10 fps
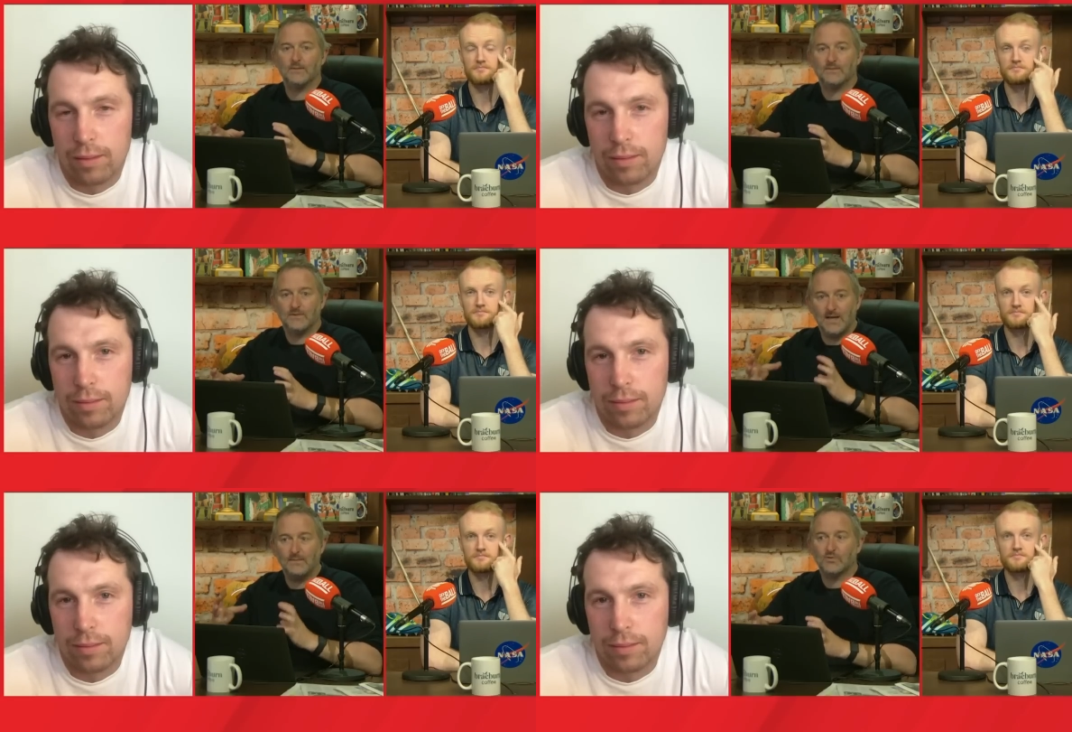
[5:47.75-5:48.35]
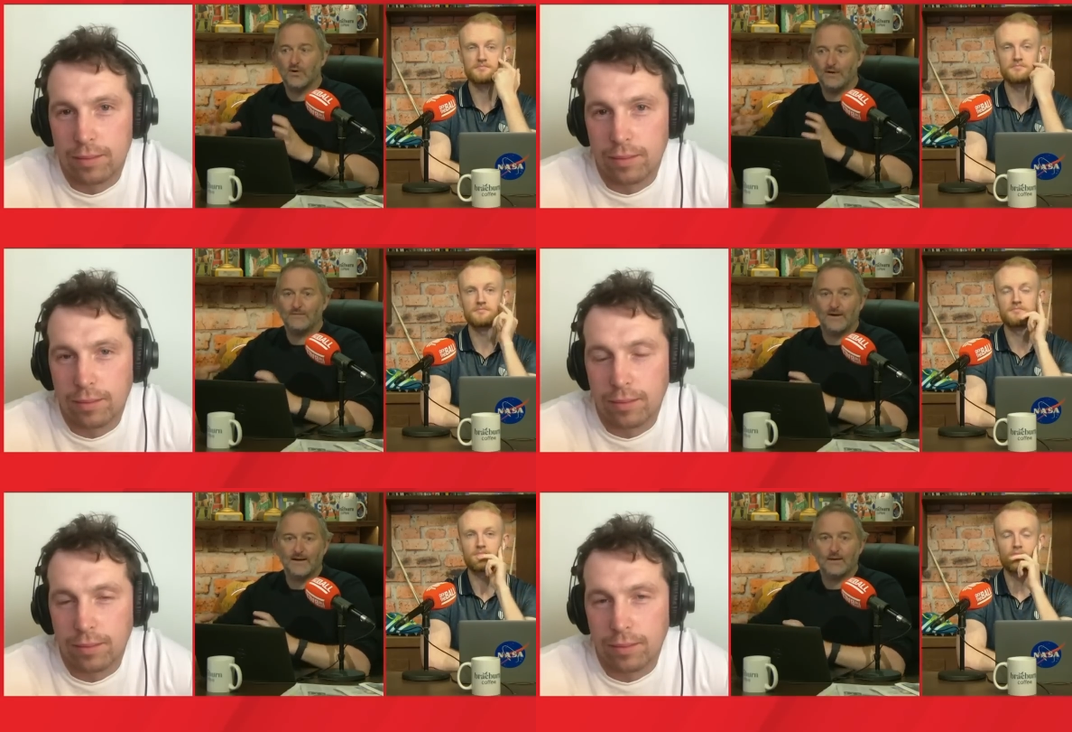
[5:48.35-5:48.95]
Speaker 1: It was teams trying to
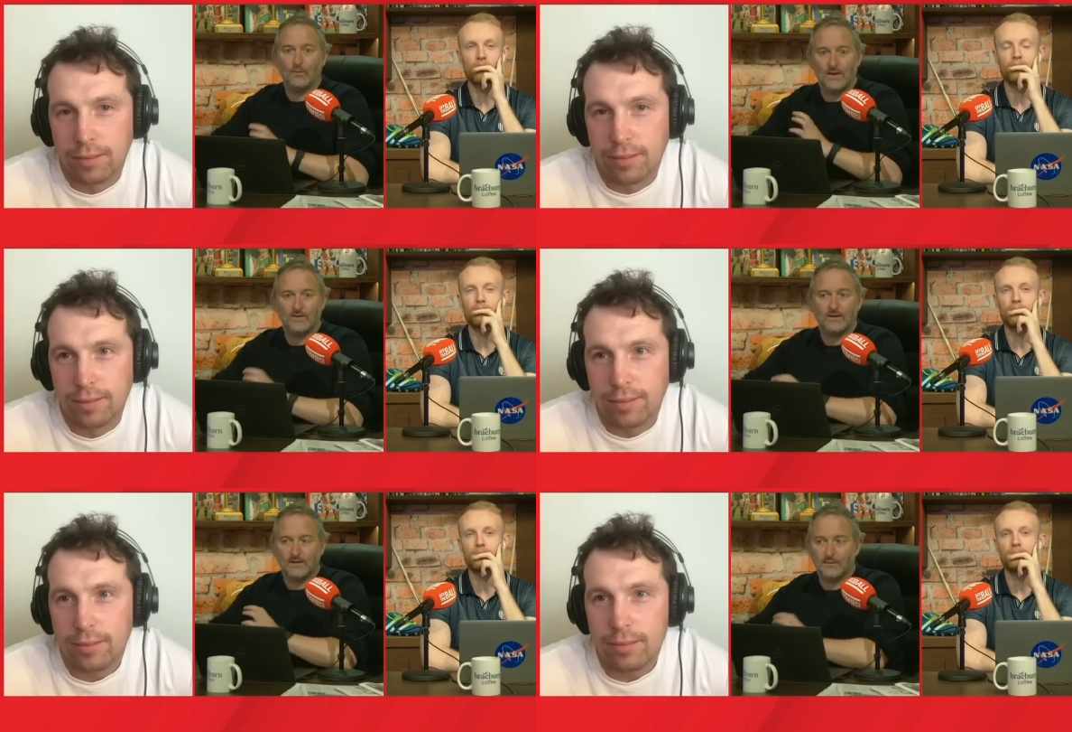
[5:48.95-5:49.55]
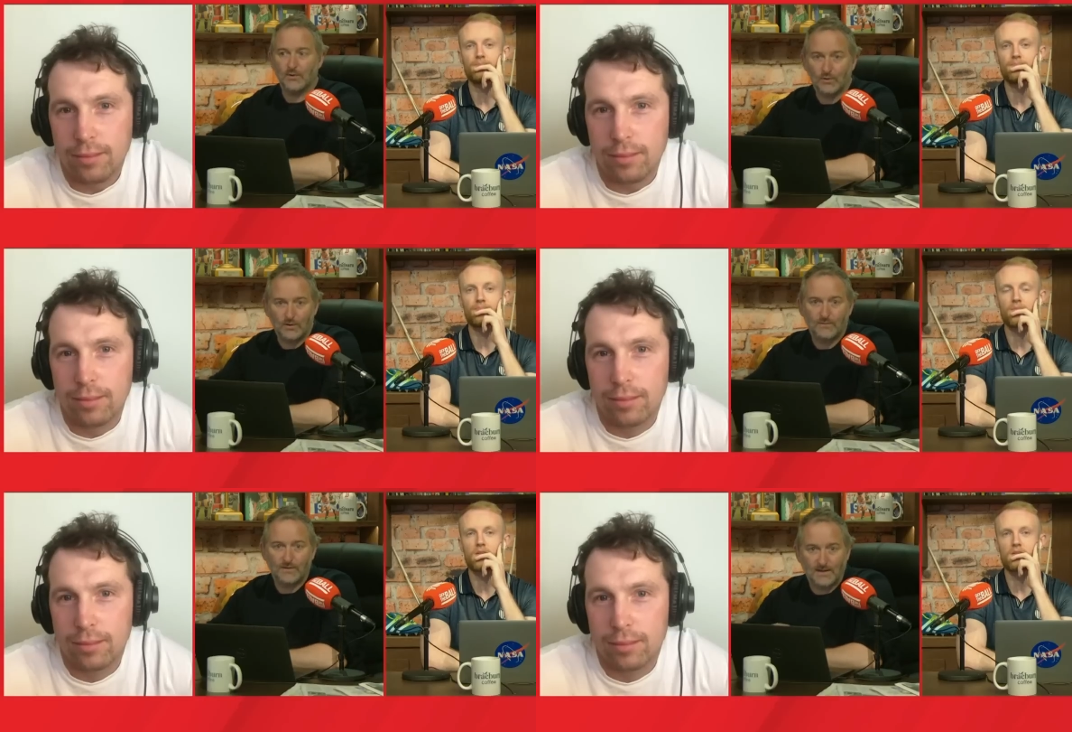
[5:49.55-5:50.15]
find out whether or not they were good
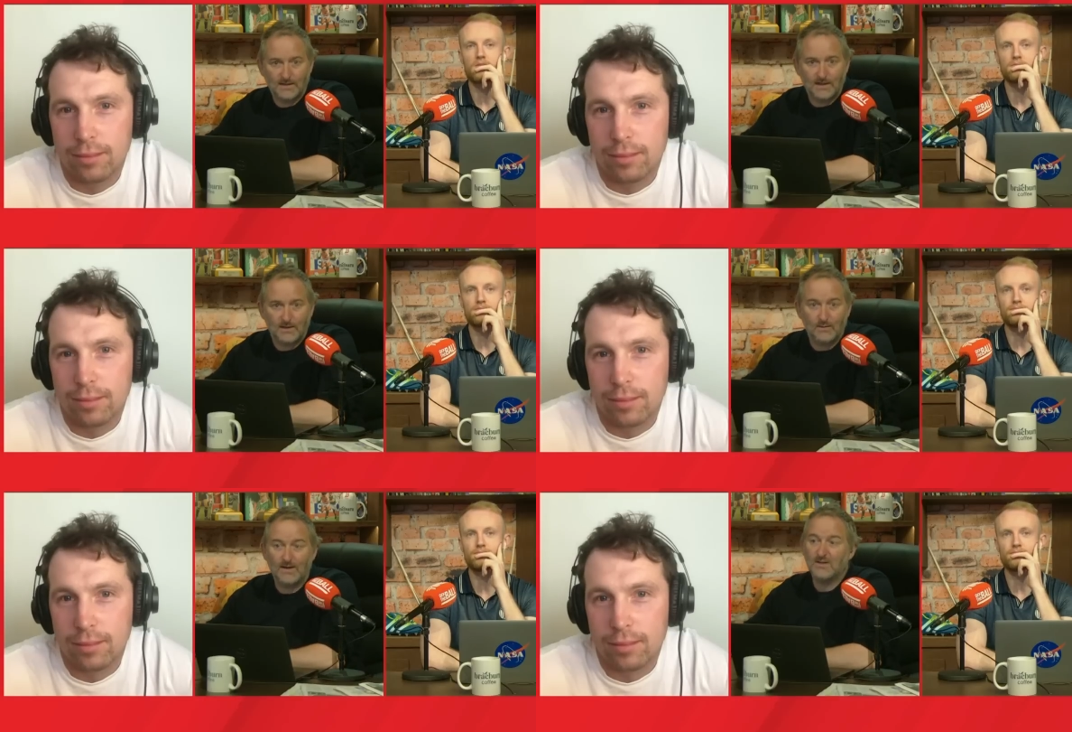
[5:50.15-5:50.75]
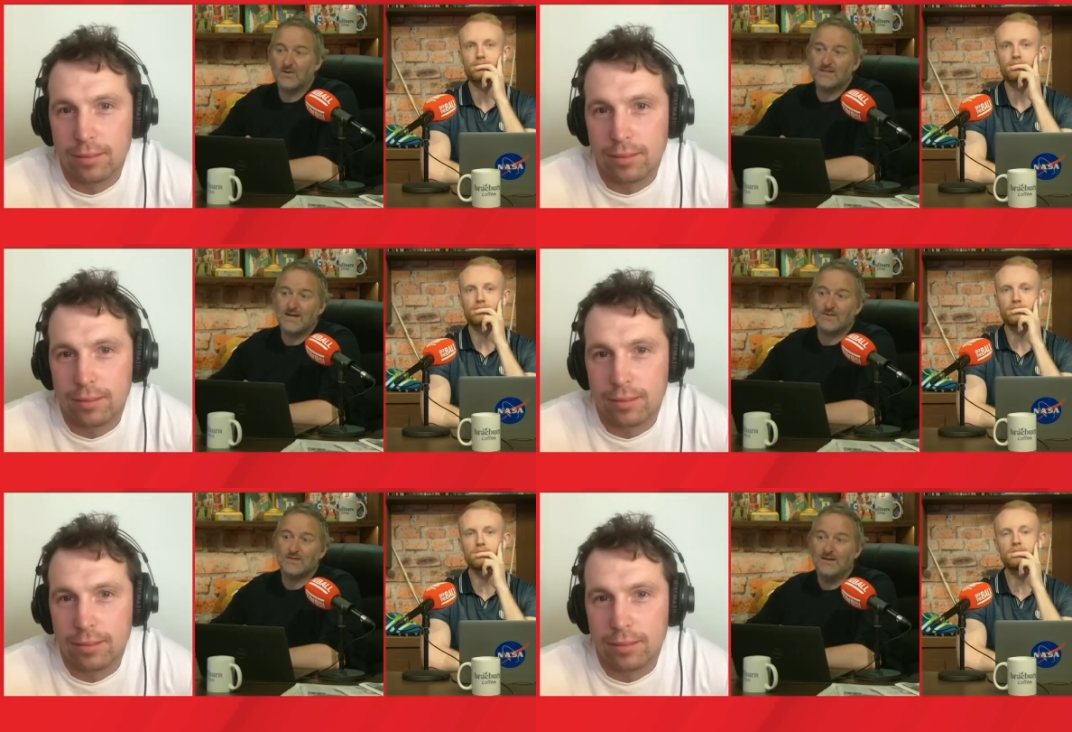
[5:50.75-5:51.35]
enough to continue. And it turns
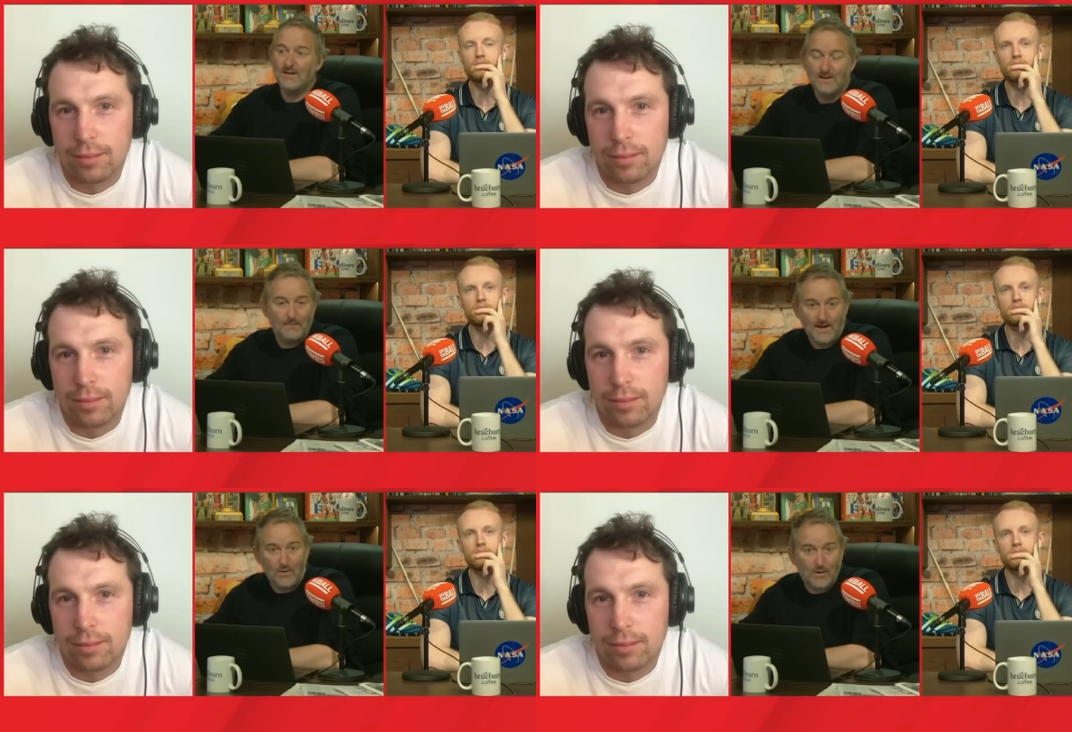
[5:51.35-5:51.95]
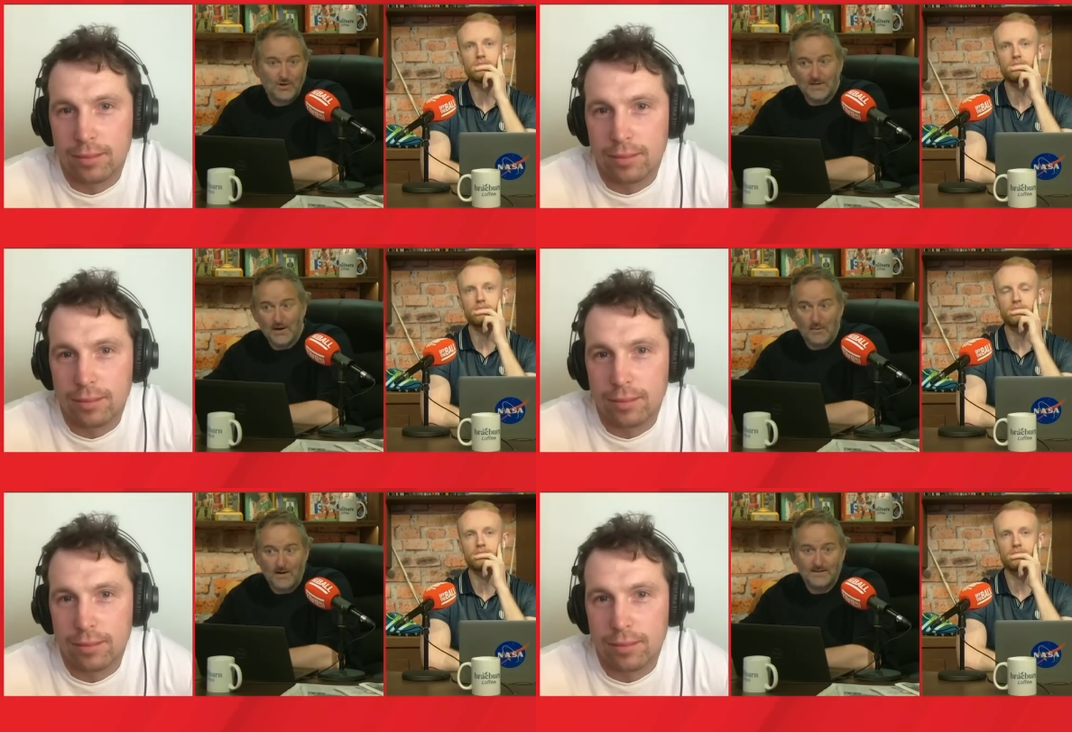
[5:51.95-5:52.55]
out Mayo weren't
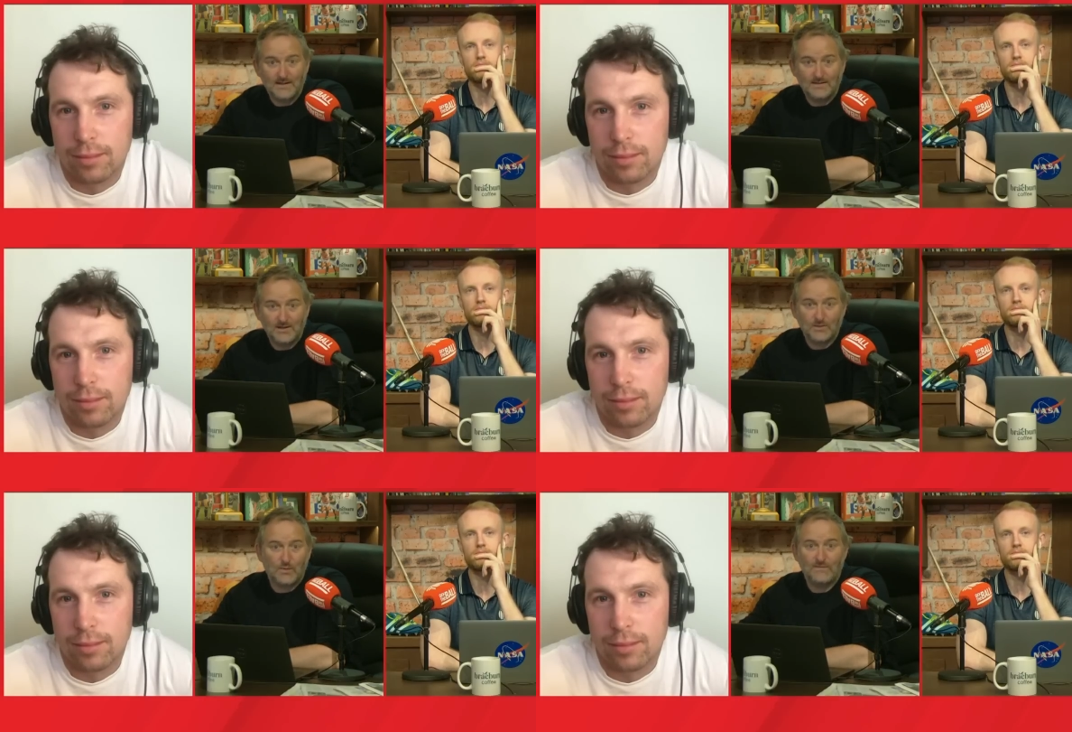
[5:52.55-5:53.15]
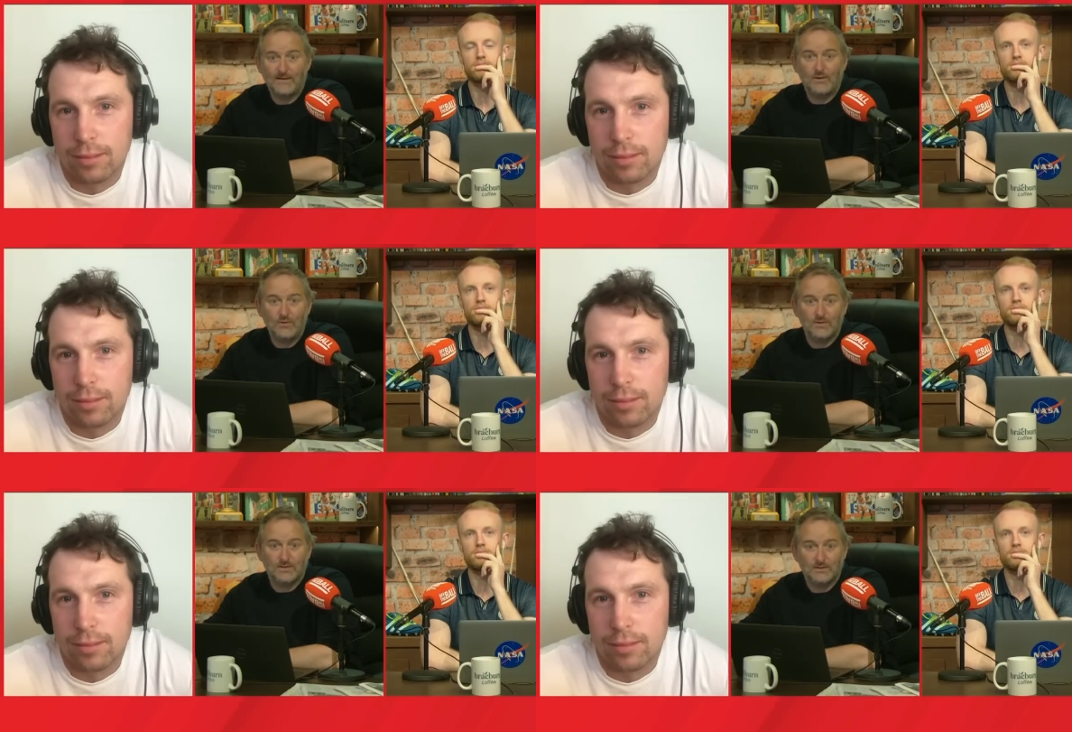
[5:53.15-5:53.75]
shadow boxing. They just weren't very good